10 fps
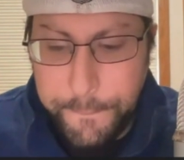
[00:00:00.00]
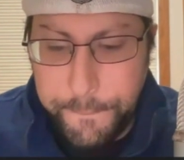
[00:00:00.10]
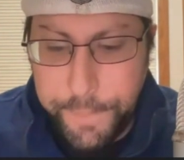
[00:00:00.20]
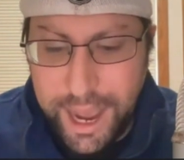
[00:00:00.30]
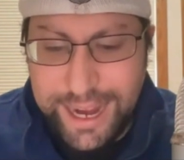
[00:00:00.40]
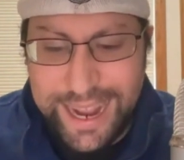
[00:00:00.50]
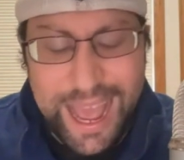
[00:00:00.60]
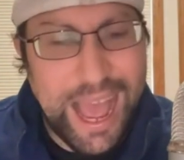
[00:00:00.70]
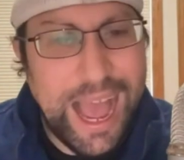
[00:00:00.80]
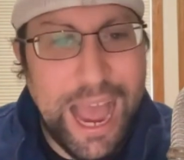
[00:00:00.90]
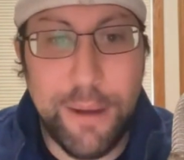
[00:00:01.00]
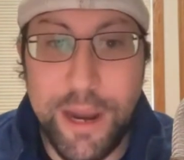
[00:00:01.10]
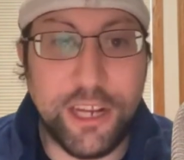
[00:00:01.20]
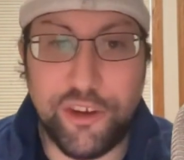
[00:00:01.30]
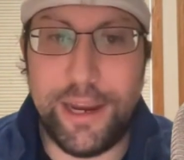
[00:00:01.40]
but I'm
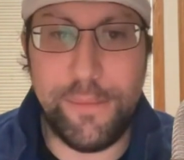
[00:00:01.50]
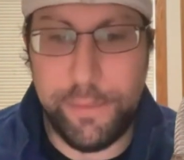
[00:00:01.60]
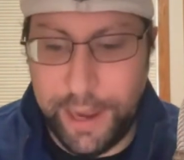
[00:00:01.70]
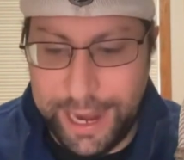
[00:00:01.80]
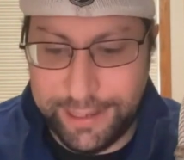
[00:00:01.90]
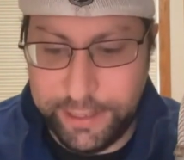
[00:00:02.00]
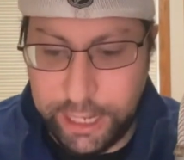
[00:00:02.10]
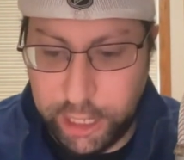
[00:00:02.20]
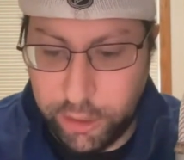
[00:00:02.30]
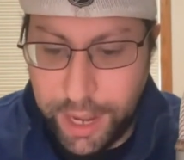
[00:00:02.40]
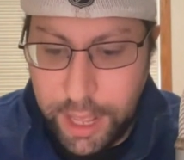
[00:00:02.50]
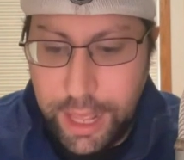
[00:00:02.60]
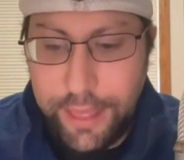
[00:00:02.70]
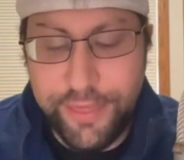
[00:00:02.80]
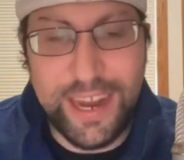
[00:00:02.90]
not trying to be biased here.
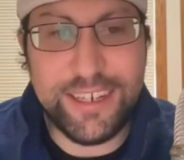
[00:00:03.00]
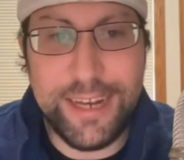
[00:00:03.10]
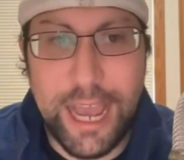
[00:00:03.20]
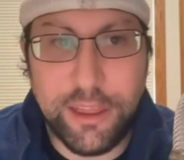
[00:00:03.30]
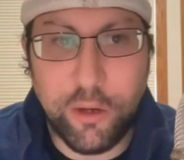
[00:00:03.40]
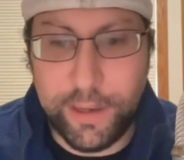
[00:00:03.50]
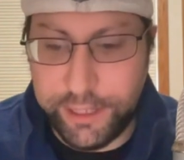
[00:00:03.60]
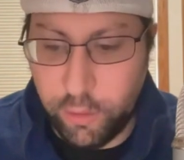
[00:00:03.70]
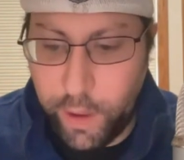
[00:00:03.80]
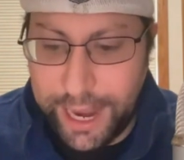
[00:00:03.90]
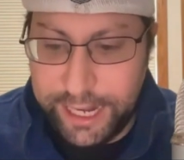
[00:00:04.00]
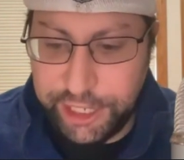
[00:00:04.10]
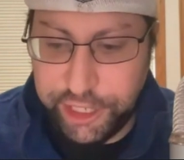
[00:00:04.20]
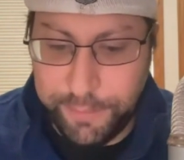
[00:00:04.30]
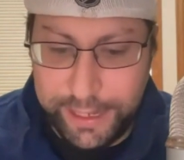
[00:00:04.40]
That is not the reason why he
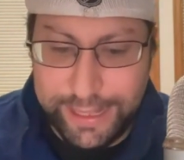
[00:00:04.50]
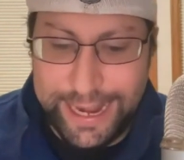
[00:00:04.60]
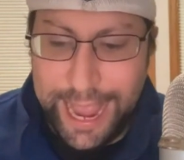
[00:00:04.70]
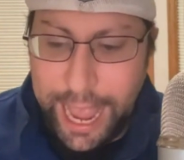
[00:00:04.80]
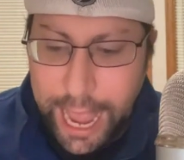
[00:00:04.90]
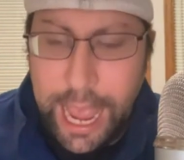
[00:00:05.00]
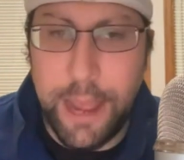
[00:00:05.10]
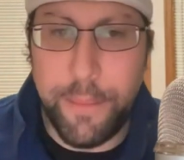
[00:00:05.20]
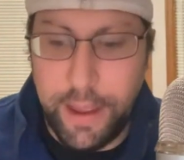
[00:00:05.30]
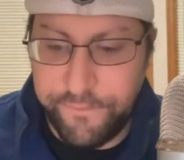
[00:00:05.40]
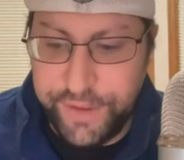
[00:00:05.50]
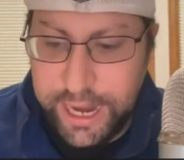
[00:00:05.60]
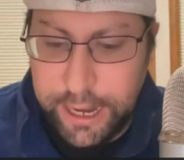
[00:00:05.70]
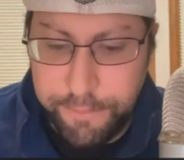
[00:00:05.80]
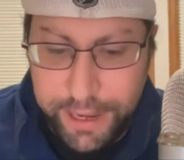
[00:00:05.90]
should be the M
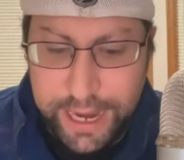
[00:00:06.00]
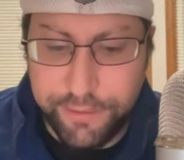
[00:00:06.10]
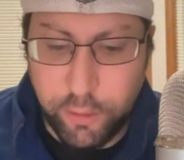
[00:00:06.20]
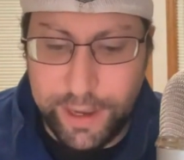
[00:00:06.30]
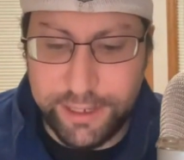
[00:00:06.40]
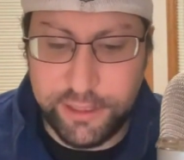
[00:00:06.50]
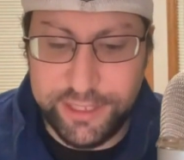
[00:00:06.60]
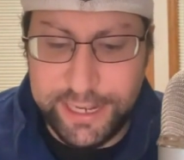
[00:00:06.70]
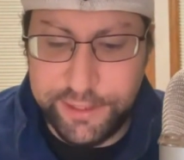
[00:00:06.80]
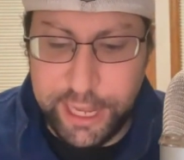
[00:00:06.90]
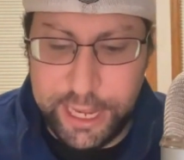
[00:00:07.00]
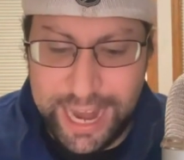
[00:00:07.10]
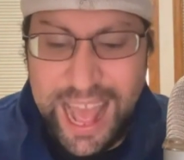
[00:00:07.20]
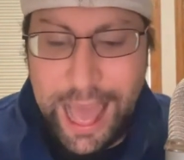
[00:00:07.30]
V P of the regular season.